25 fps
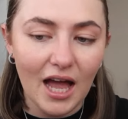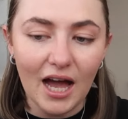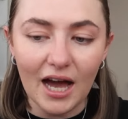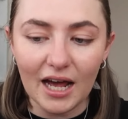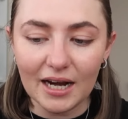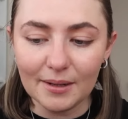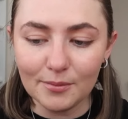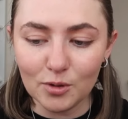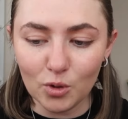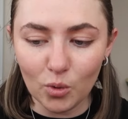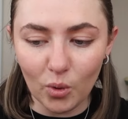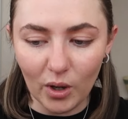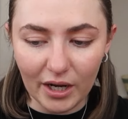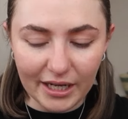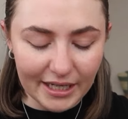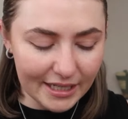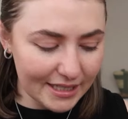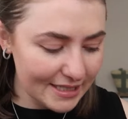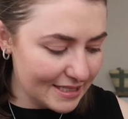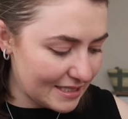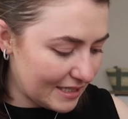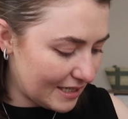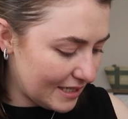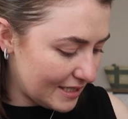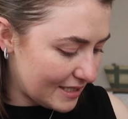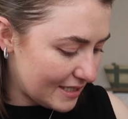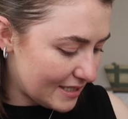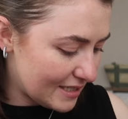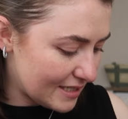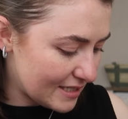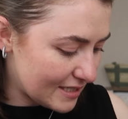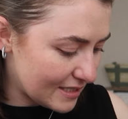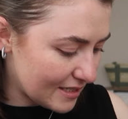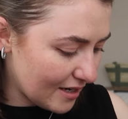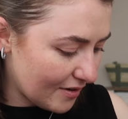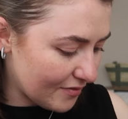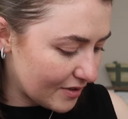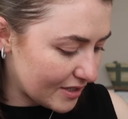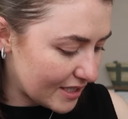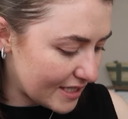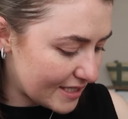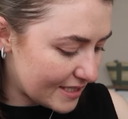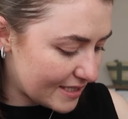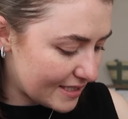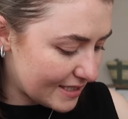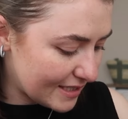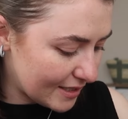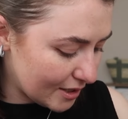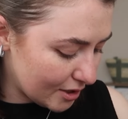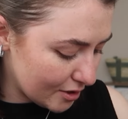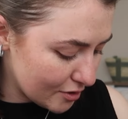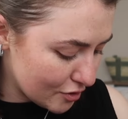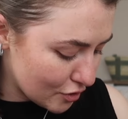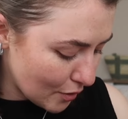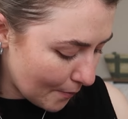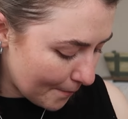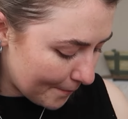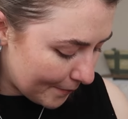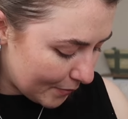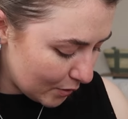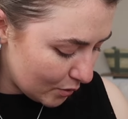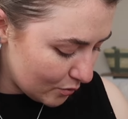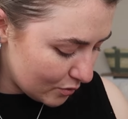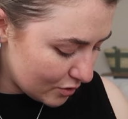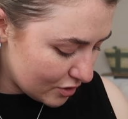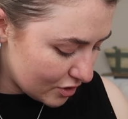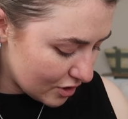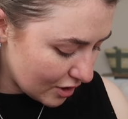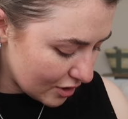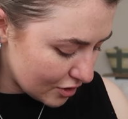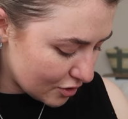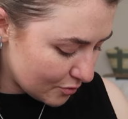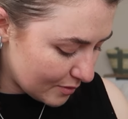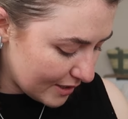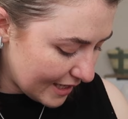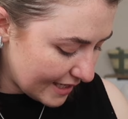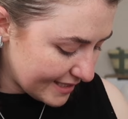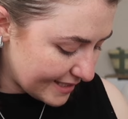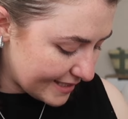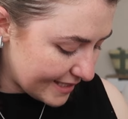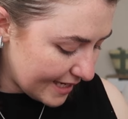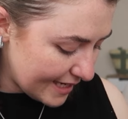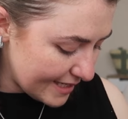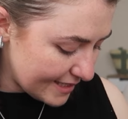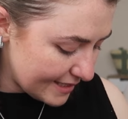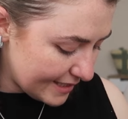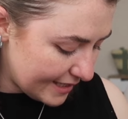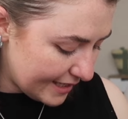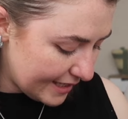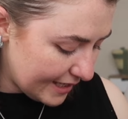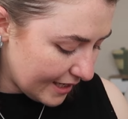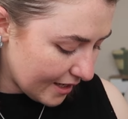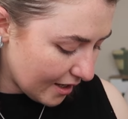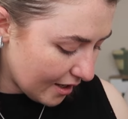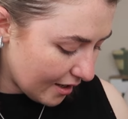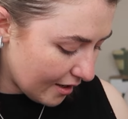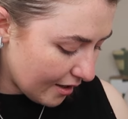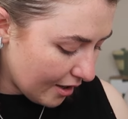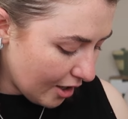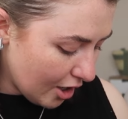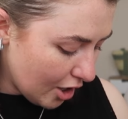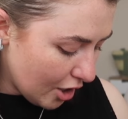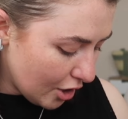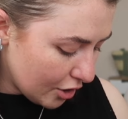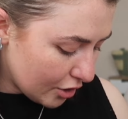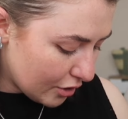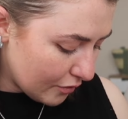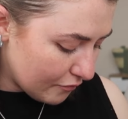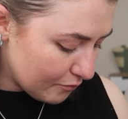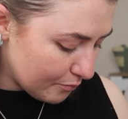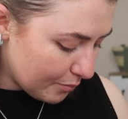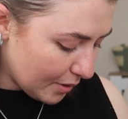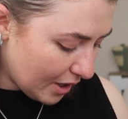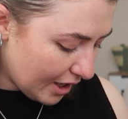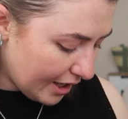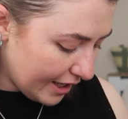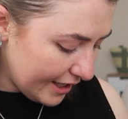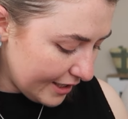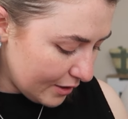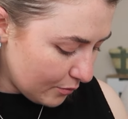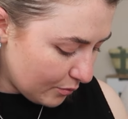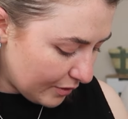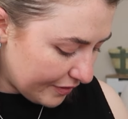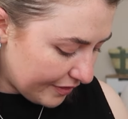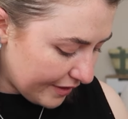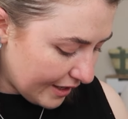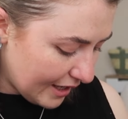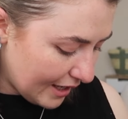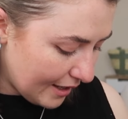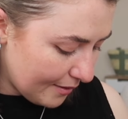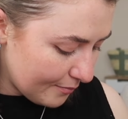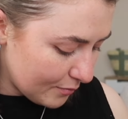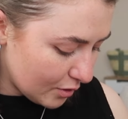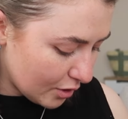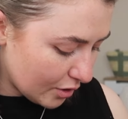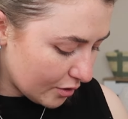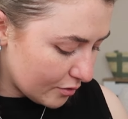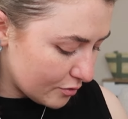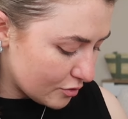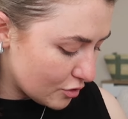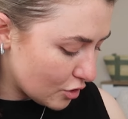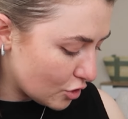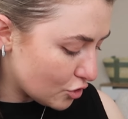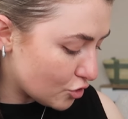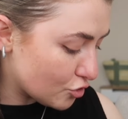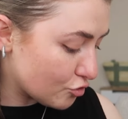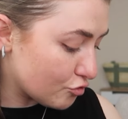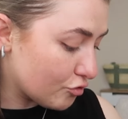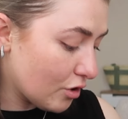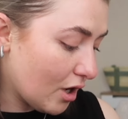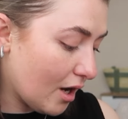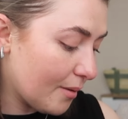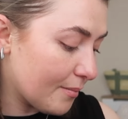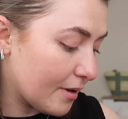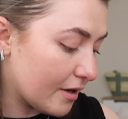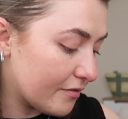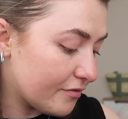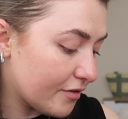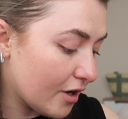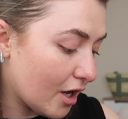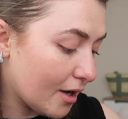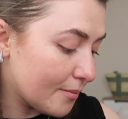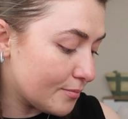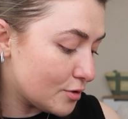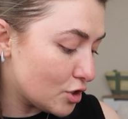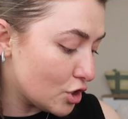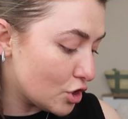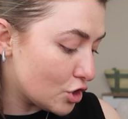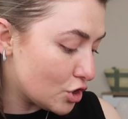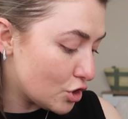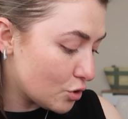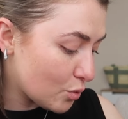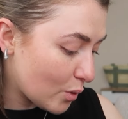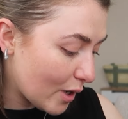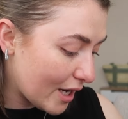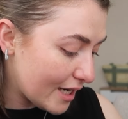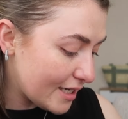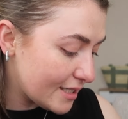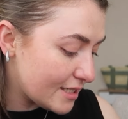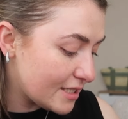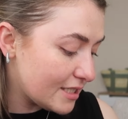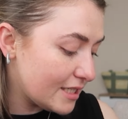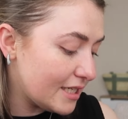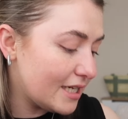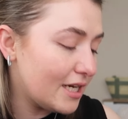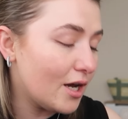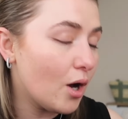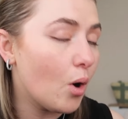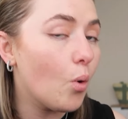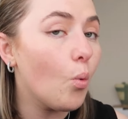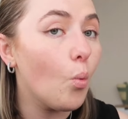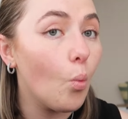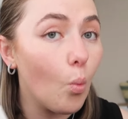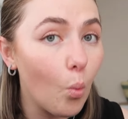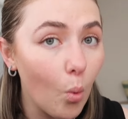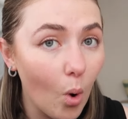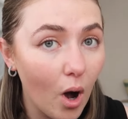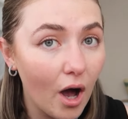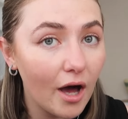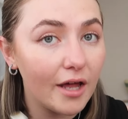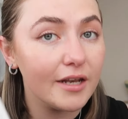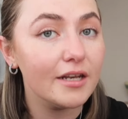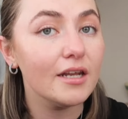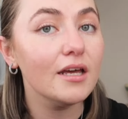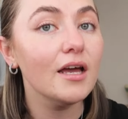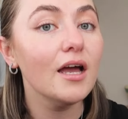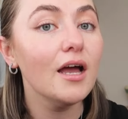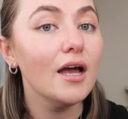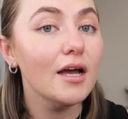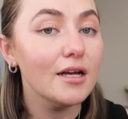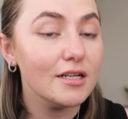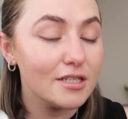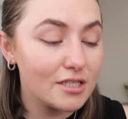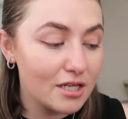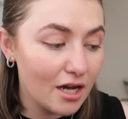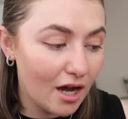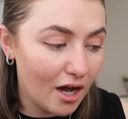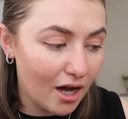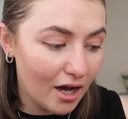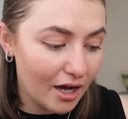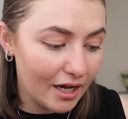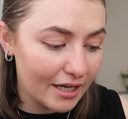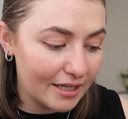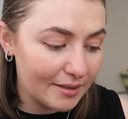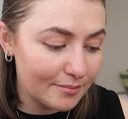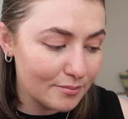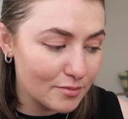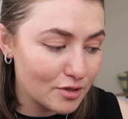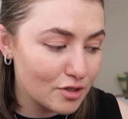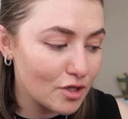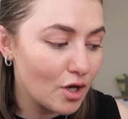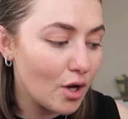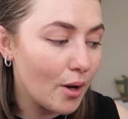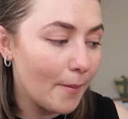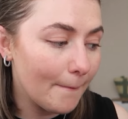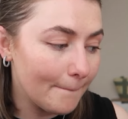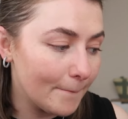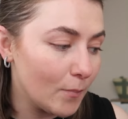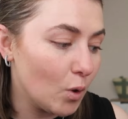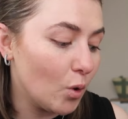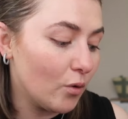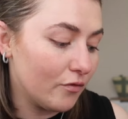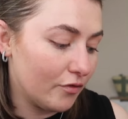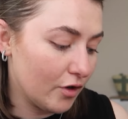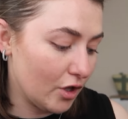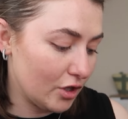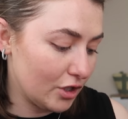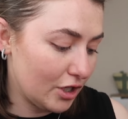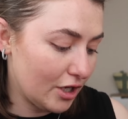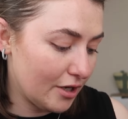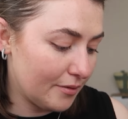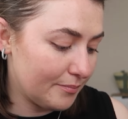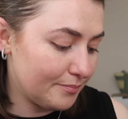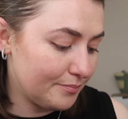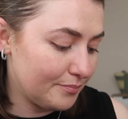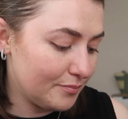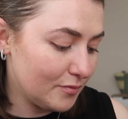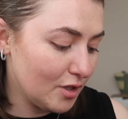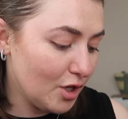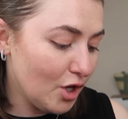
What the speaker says: And I'm quite excited to discover this Sills Booster. So it says here, combine with the Hypnose Drama for up to 21 times more volume.